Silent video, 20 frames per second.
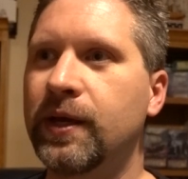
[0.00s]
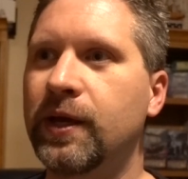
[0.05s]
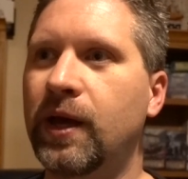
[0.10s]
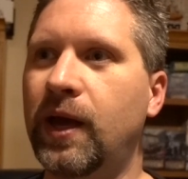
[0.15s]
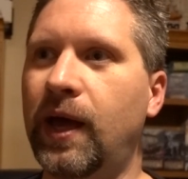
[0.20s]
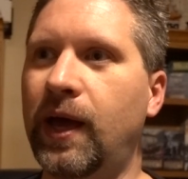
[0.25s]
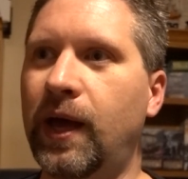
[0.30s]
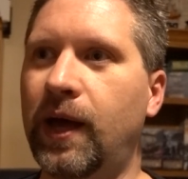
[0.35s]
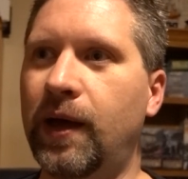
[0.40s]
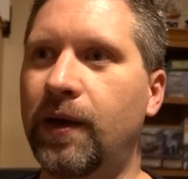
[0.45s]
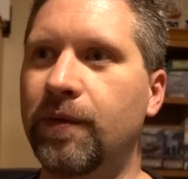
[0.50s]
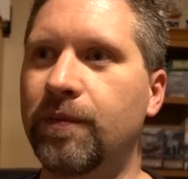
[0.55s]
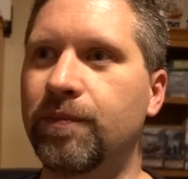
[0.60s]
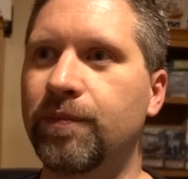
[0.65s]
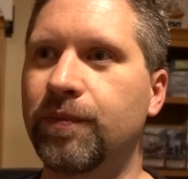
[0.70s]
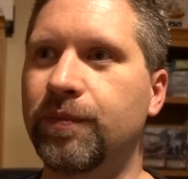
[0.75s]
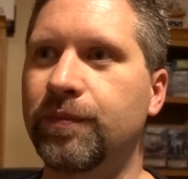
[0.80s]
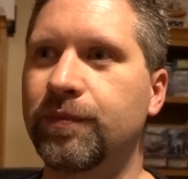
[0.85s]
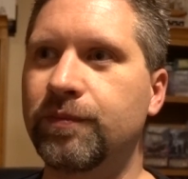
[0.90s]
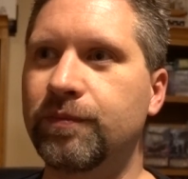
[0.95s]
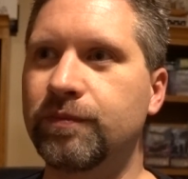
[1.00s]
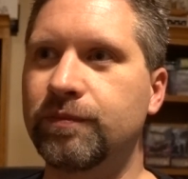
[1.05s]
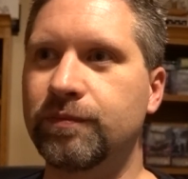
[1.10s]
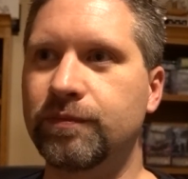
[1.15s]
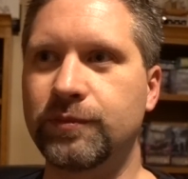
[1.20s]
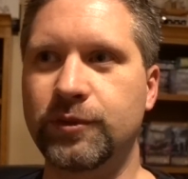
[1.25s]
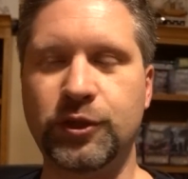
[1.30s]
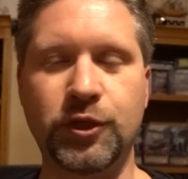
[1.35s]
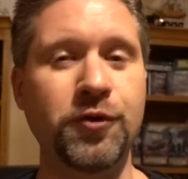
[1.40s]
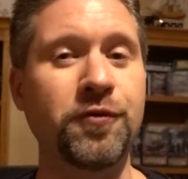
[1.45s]

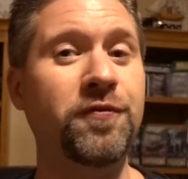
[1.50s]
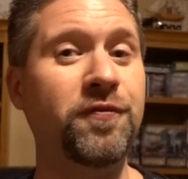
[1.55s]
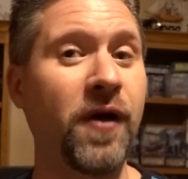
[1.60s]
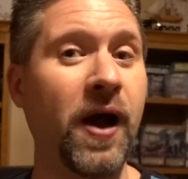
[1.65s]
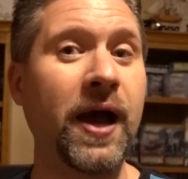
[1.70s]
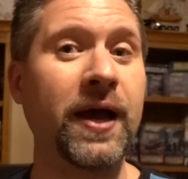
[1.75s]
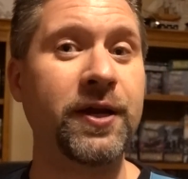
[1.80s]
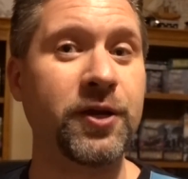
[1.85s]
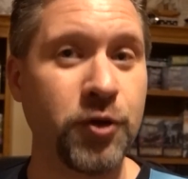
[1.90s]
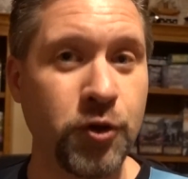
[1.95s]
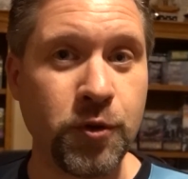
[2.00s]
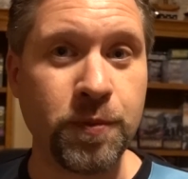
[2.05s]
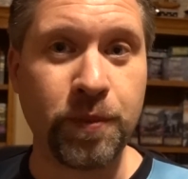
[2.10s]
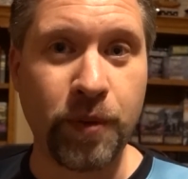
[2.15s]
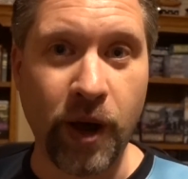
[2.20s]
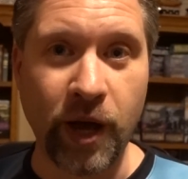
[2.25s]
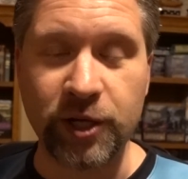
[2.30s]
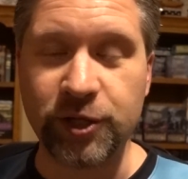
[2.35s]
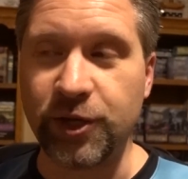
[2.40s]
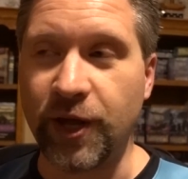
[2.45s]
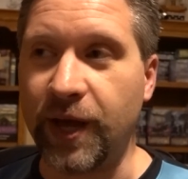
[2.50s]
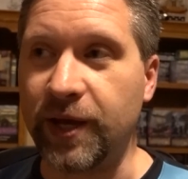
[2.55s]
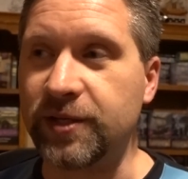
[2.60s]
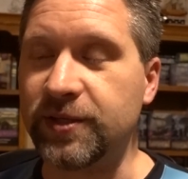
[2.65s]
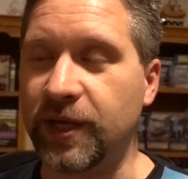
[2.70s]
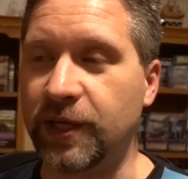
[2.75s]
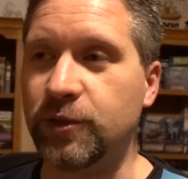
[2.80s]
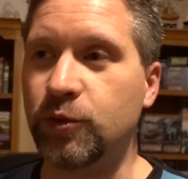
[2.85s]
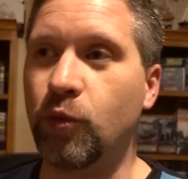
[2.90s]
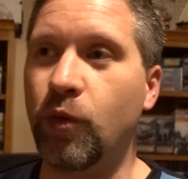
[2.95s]
to find new projects.
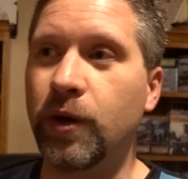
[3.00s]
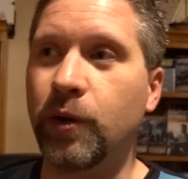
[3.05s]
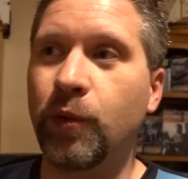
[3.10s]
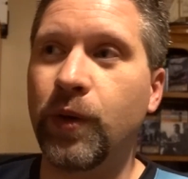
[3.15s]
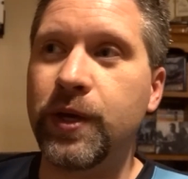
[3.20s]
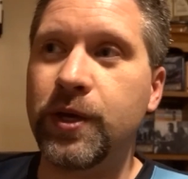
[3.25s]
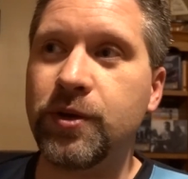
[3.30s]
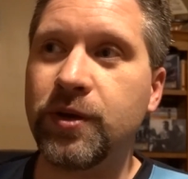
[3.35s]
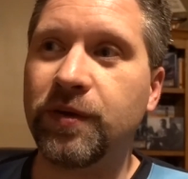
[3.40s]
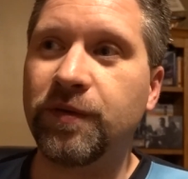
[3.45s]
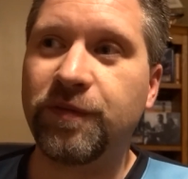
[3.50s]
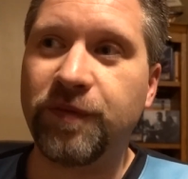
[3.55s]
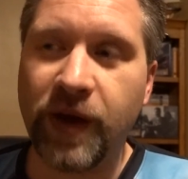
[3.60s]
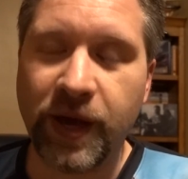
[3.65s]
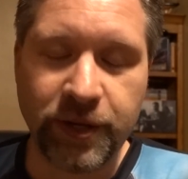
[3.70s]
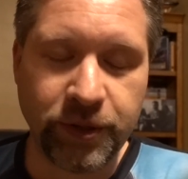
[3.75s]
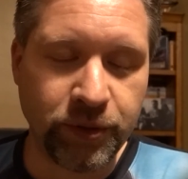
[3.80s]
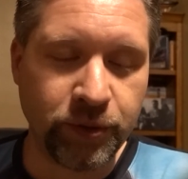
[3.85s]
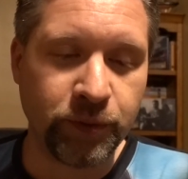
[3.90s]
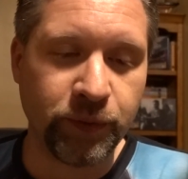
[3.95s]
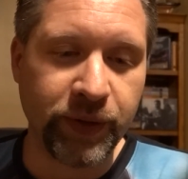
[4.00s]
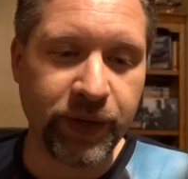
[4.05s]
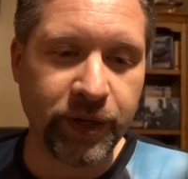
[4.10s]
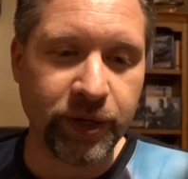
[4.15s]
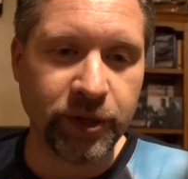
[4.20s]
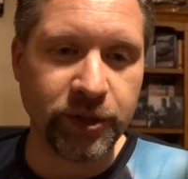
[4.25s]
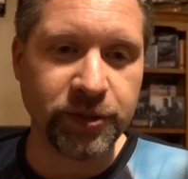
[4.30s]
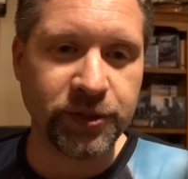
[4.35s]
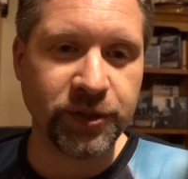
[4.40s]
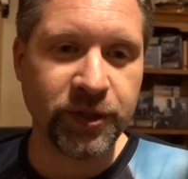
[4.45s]
That's one way you can find new
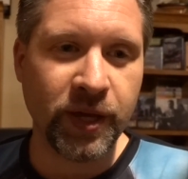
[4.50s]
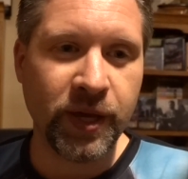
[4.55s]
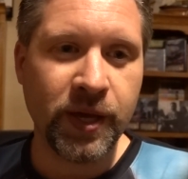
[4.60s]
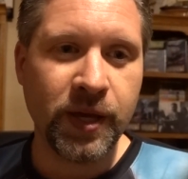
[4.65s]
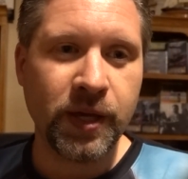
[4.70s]
readers.